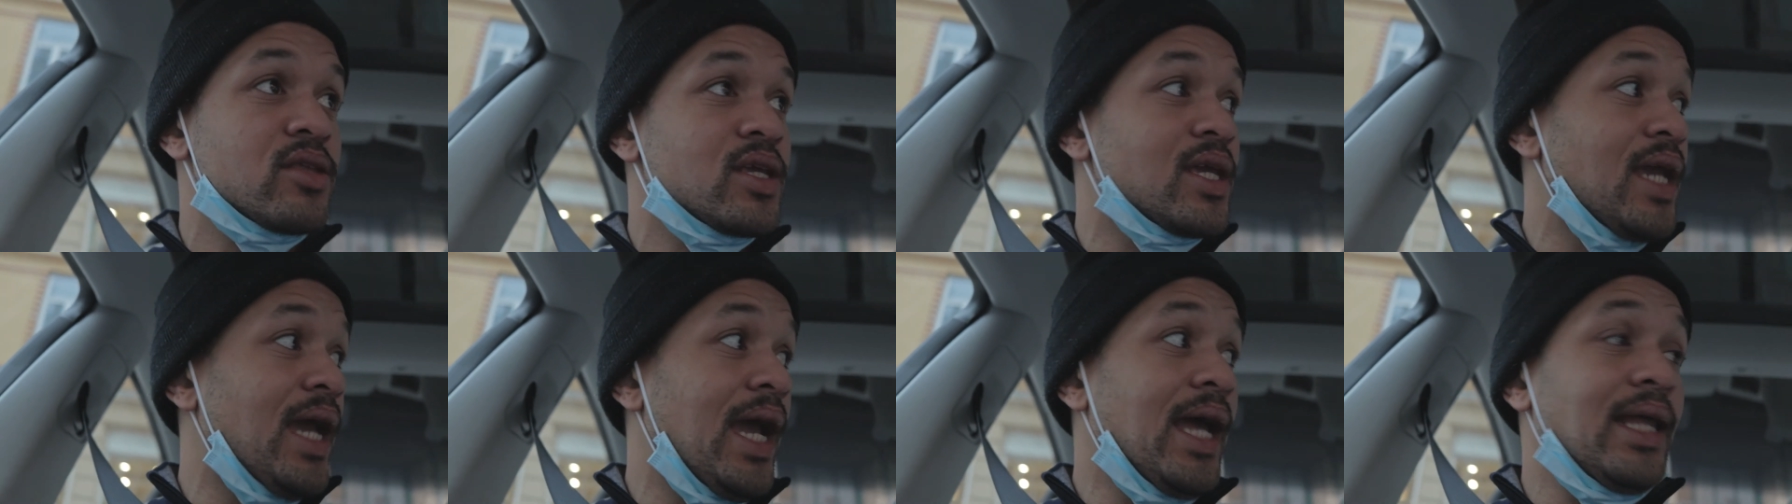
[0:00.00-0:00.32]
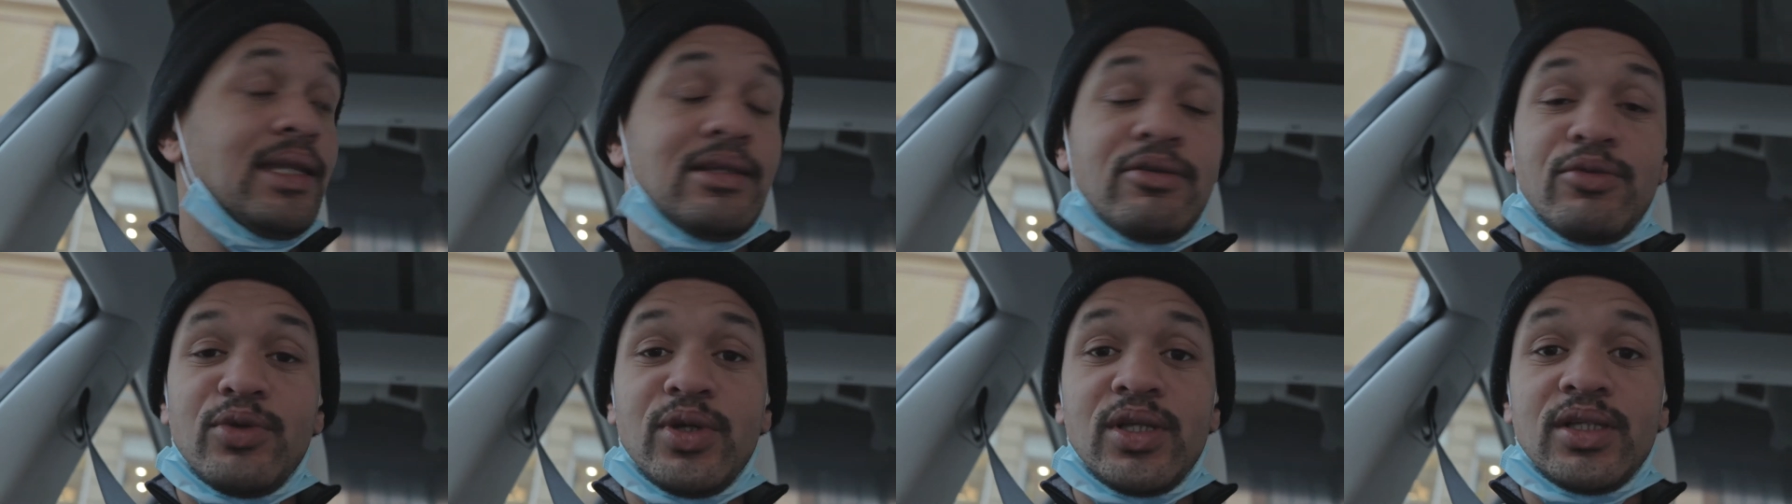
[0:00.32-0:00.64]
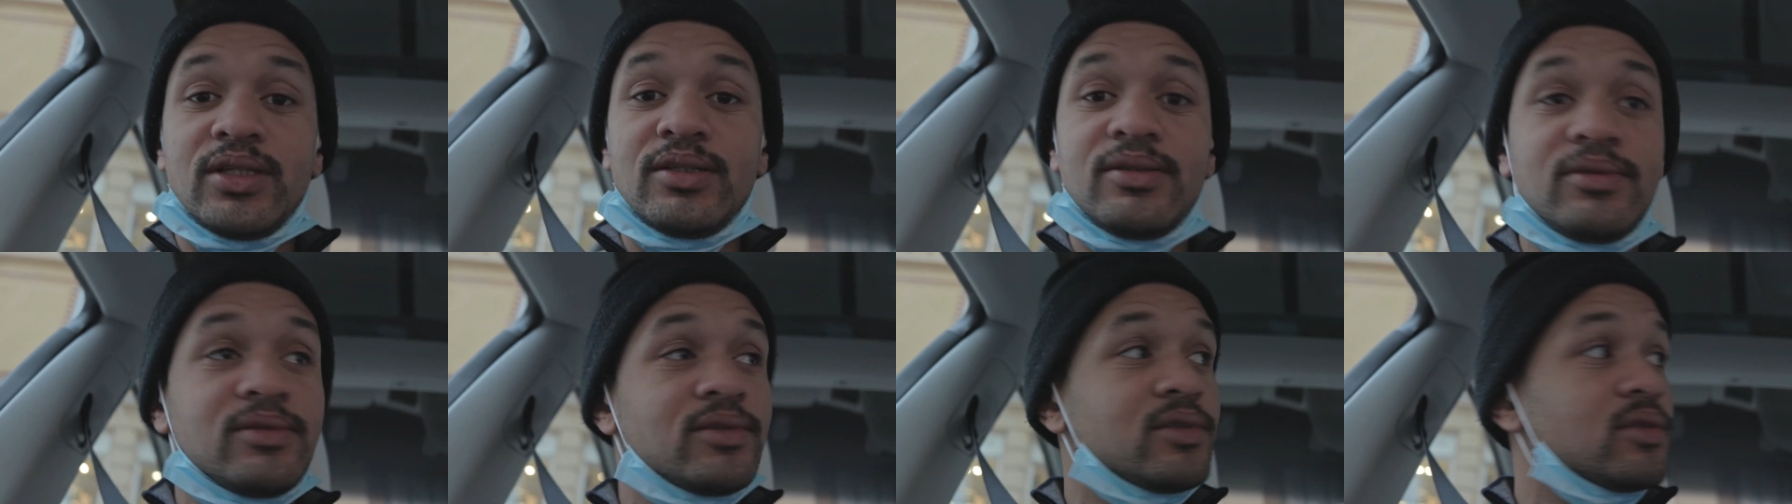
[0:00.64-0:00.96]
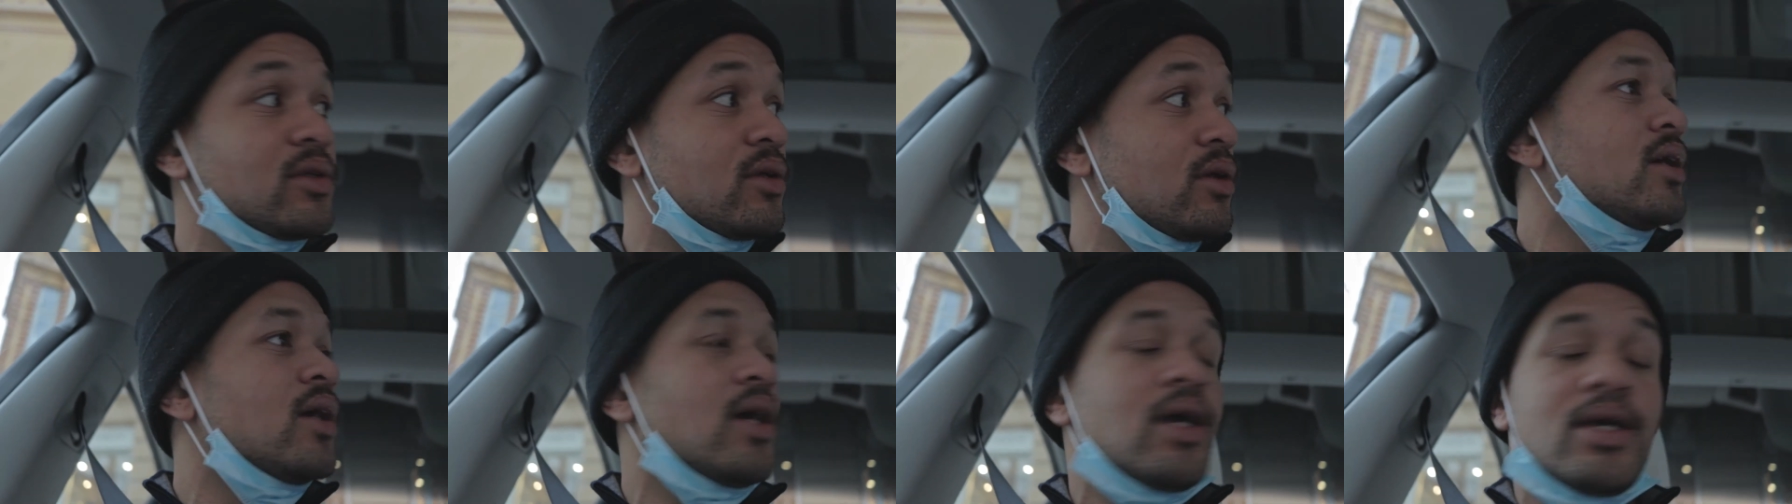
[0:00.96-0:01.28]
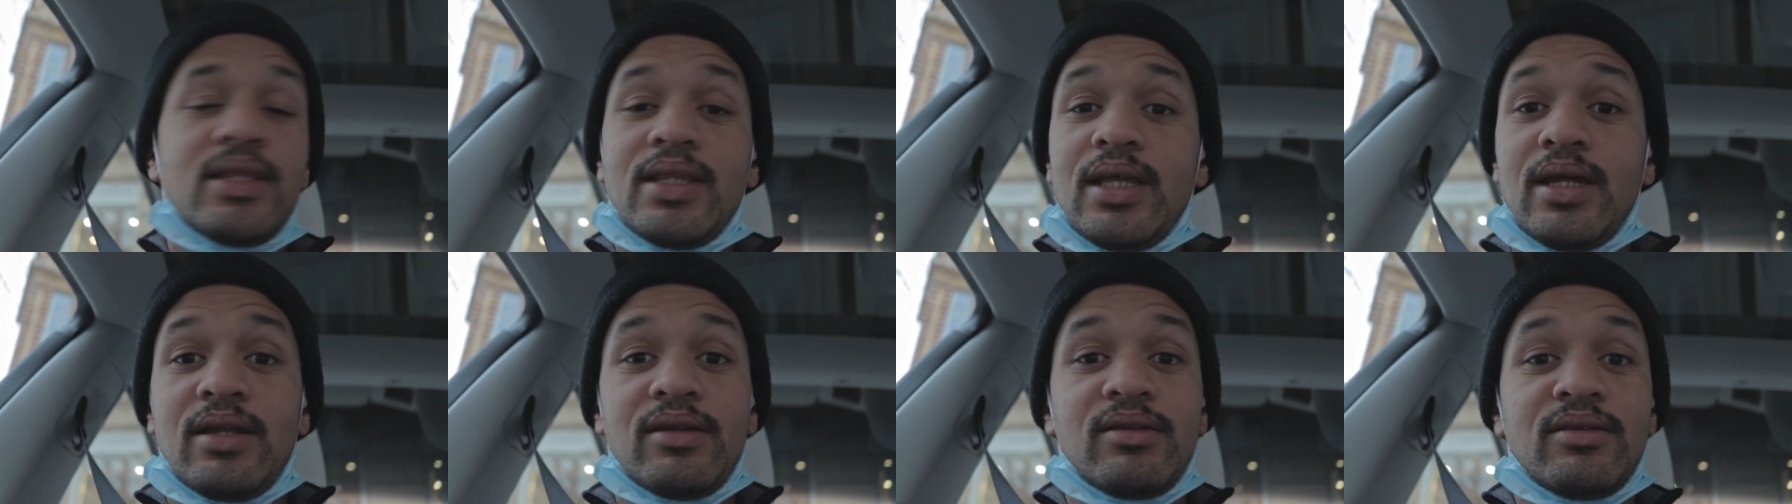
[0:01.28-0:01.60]
can, really.
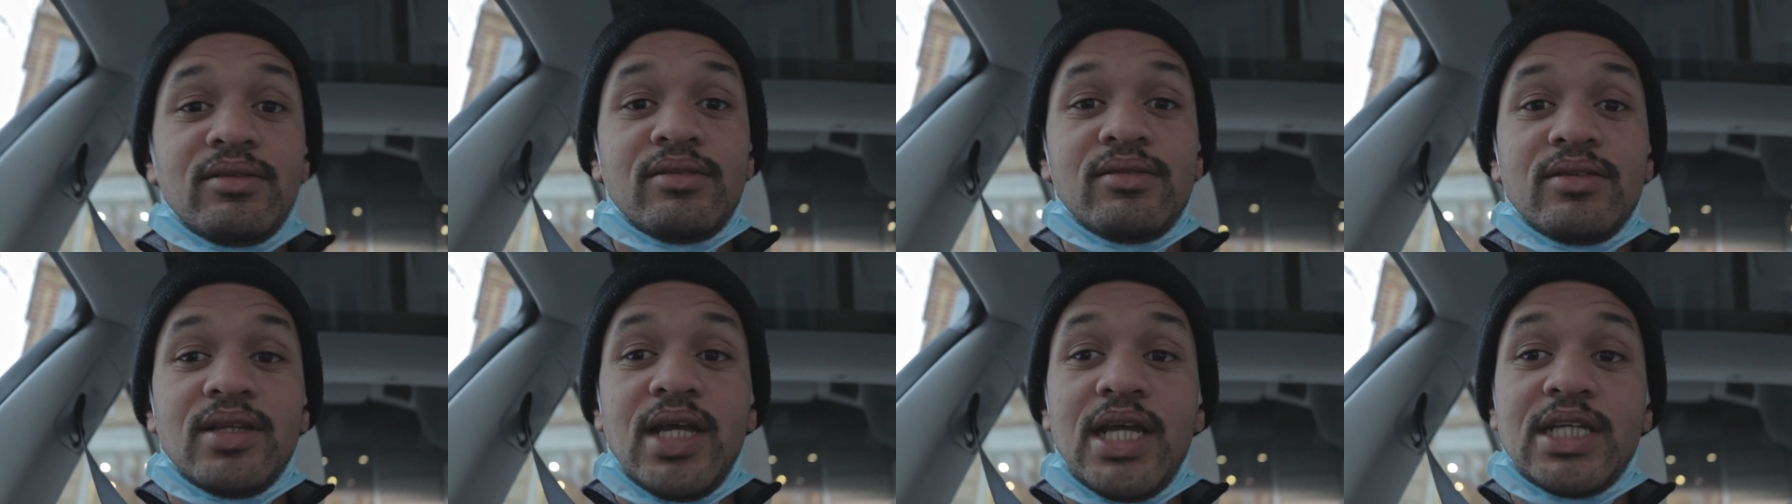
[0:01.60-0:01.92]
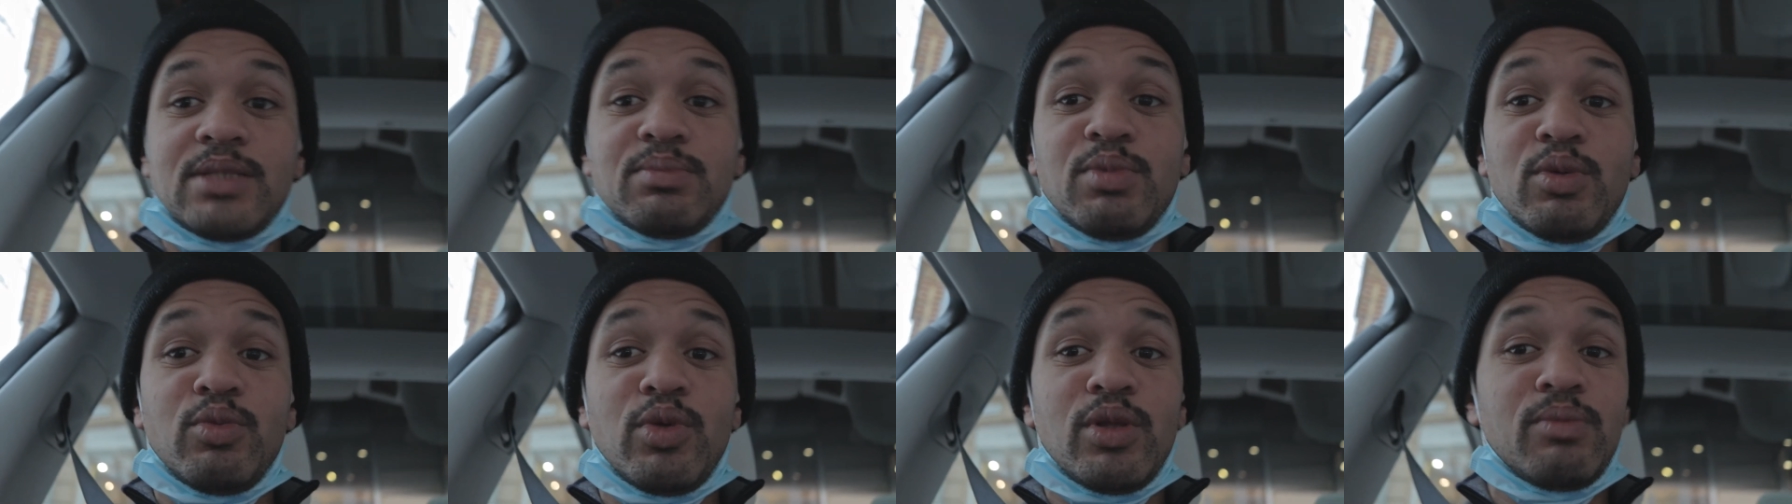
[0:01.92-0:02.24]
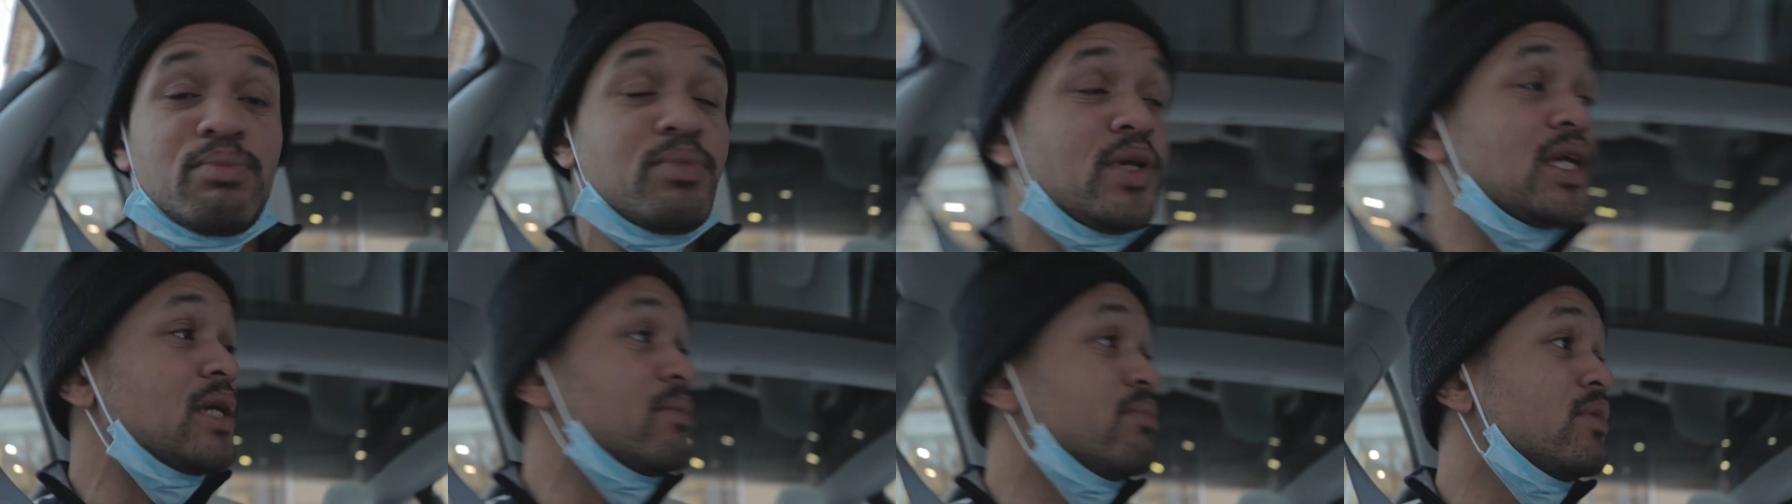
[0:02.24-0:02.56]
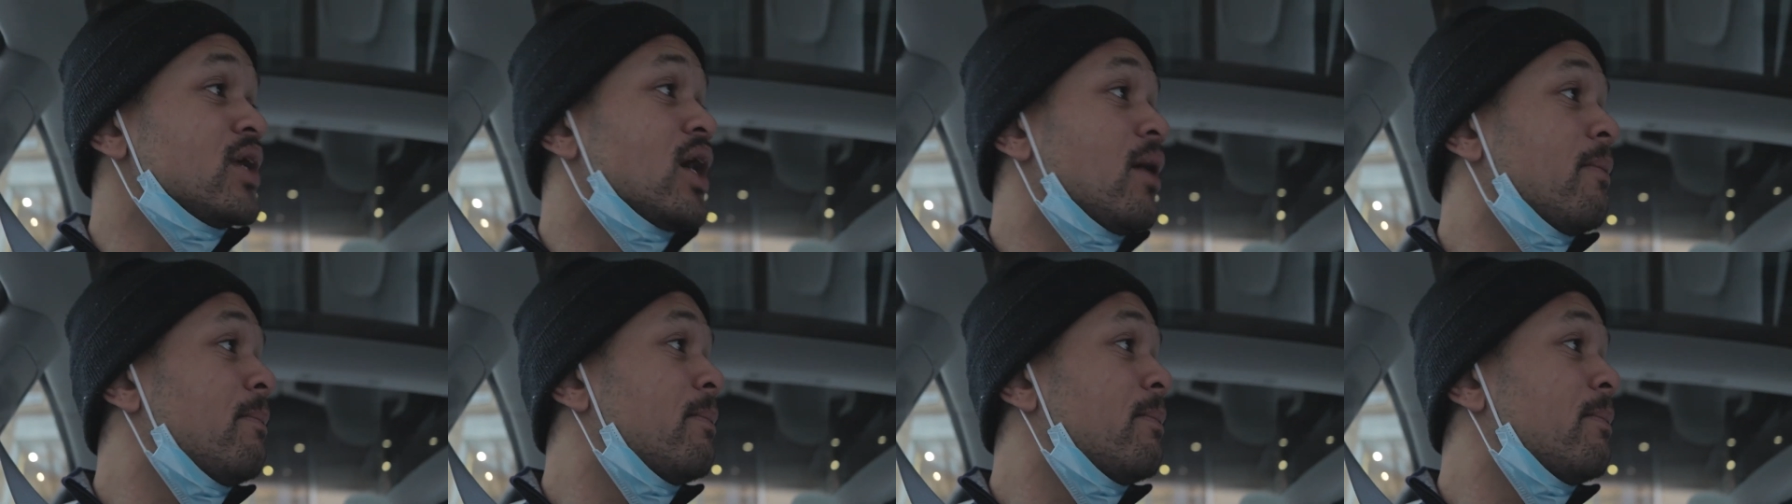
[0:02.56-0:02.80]
And then Espen will pick me